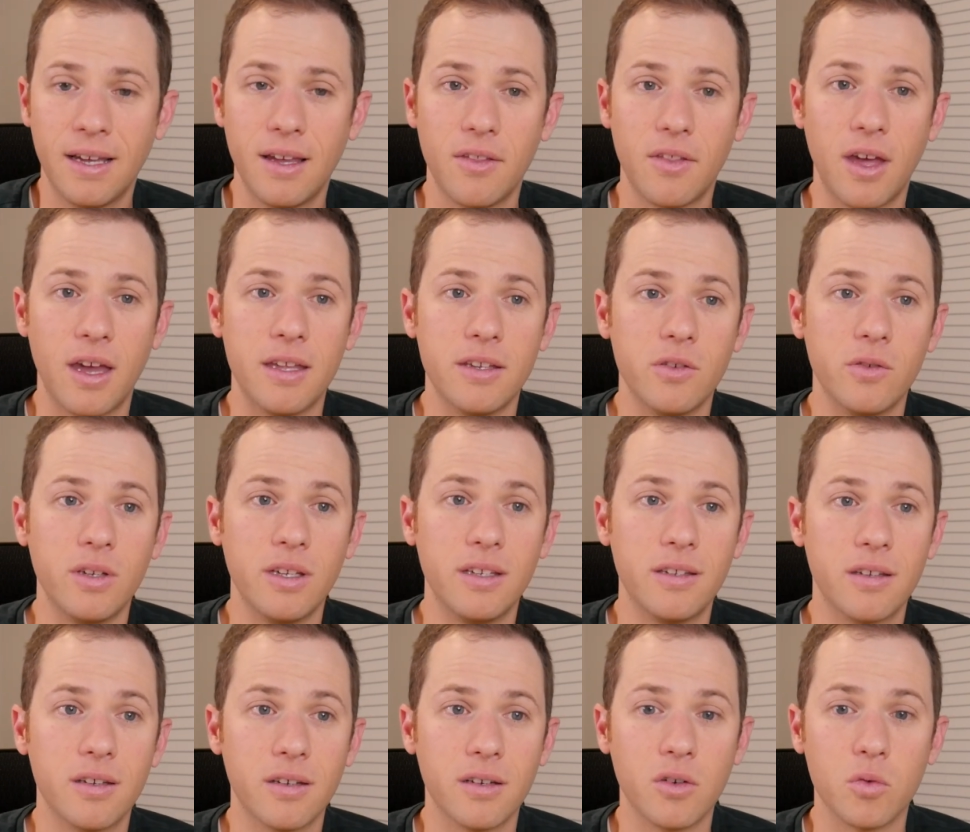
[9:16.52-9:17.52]
then you
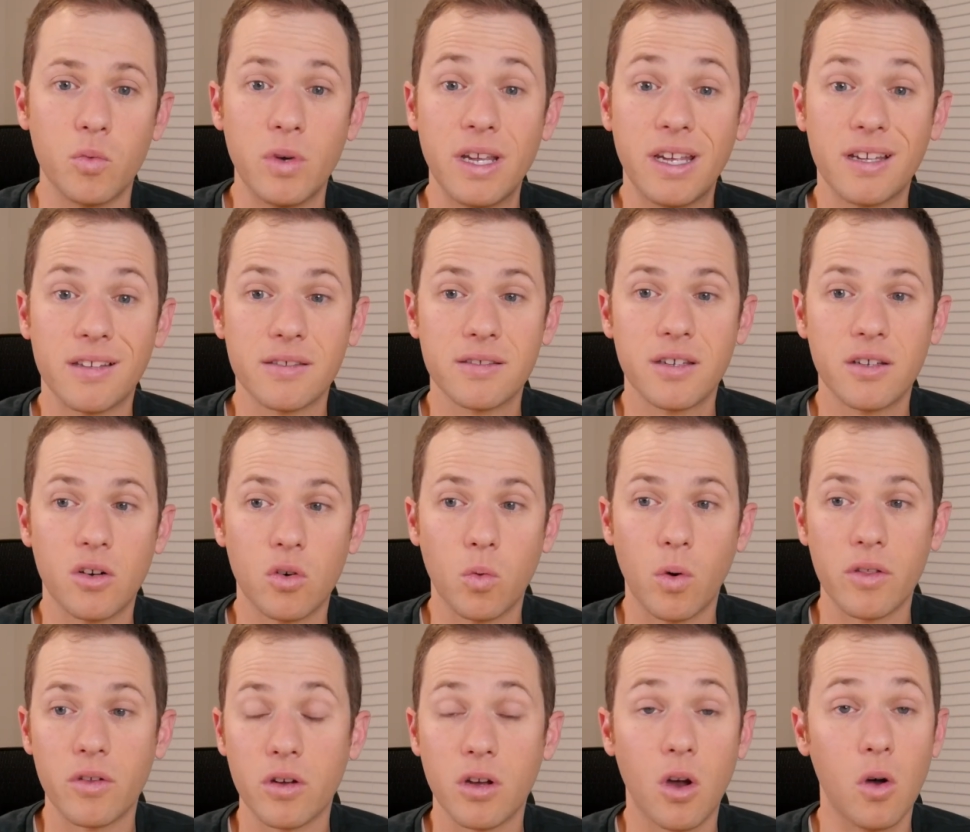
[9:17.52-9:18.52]
need to reconsider
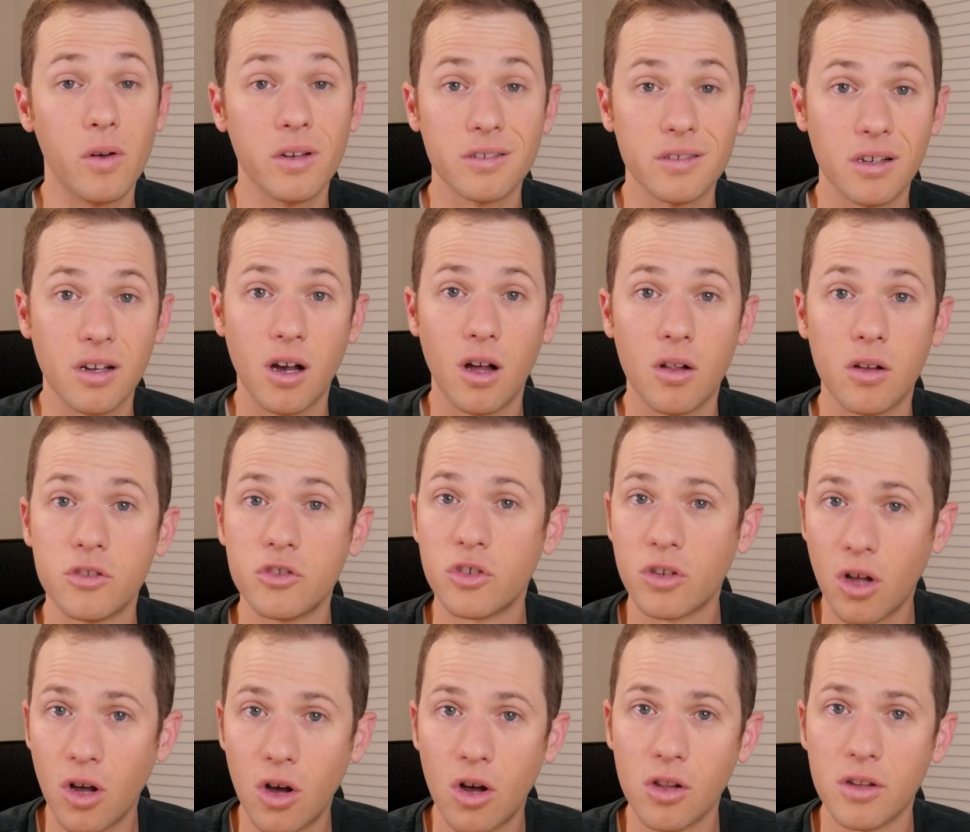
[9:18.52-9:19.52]
whether going to college
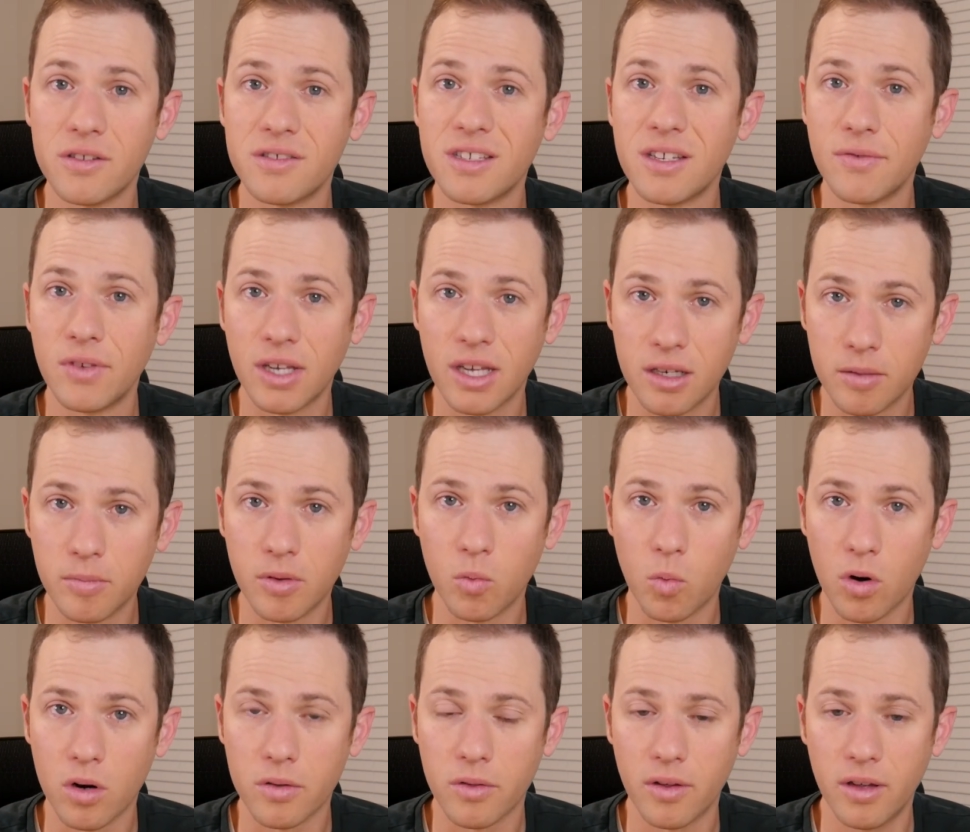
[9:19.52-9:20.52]
at all is even going to be
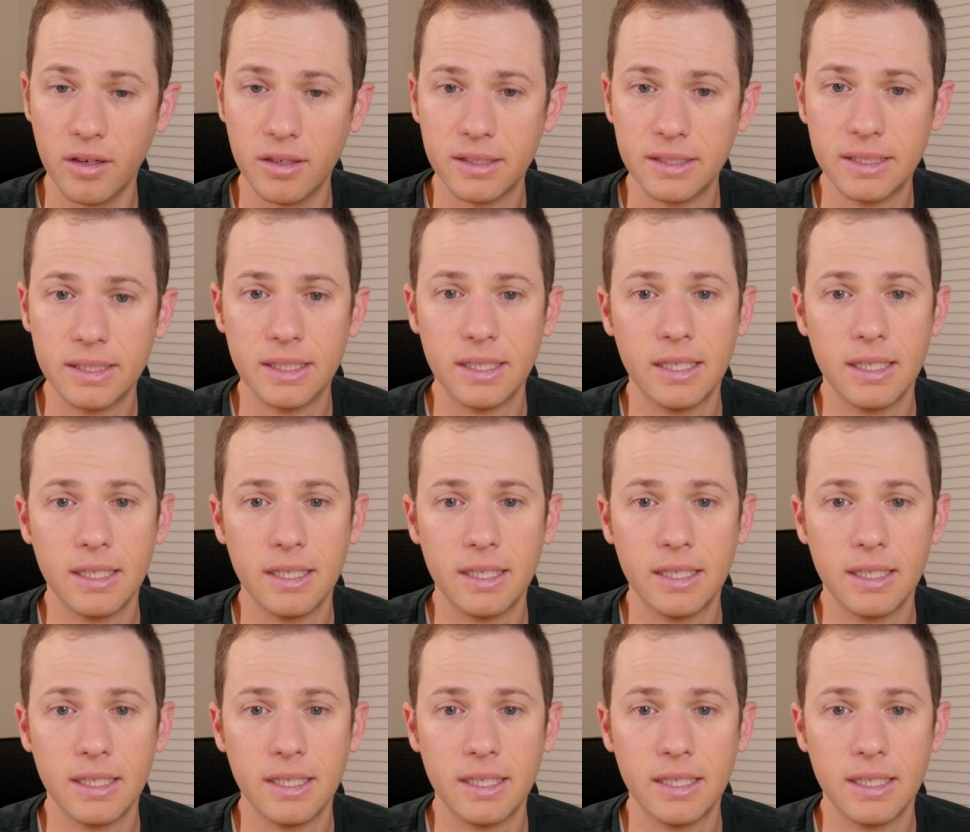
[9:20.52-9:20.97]
worth it.